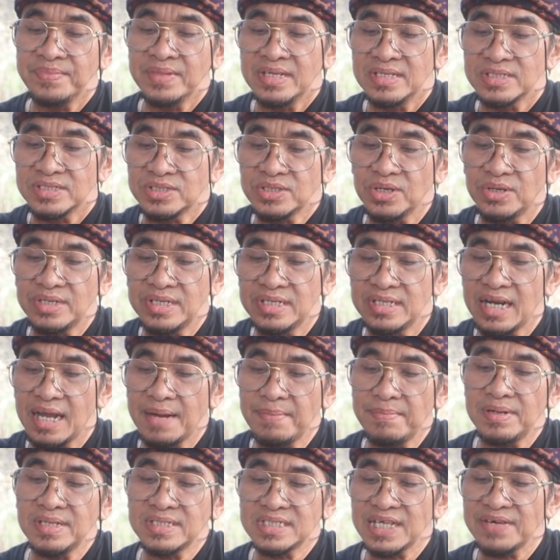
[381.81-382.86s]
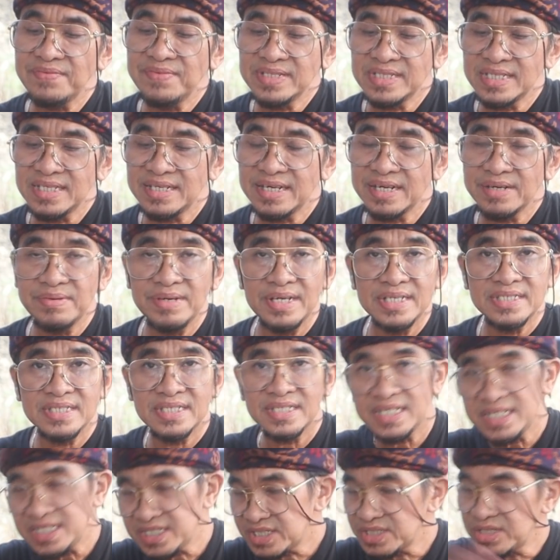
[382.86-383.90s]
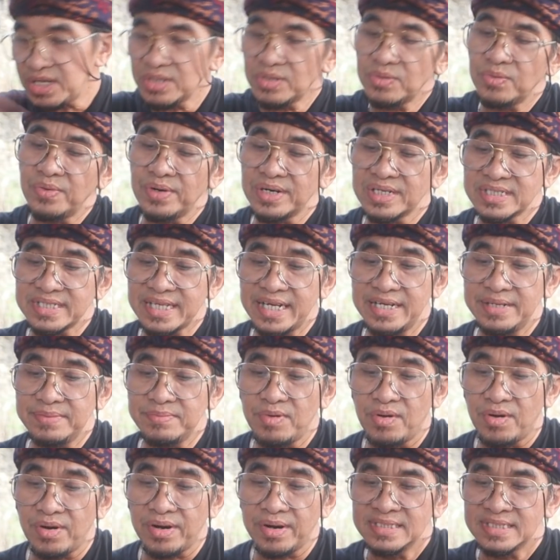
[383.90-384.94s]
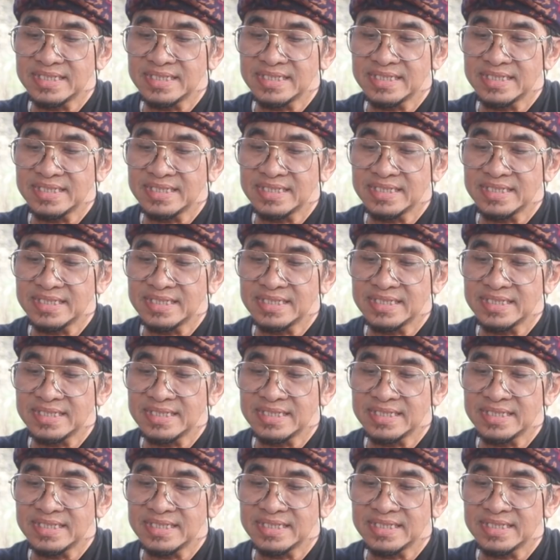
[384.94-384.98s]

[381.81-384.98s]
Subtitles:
so the number 17 regulation is not works anymore.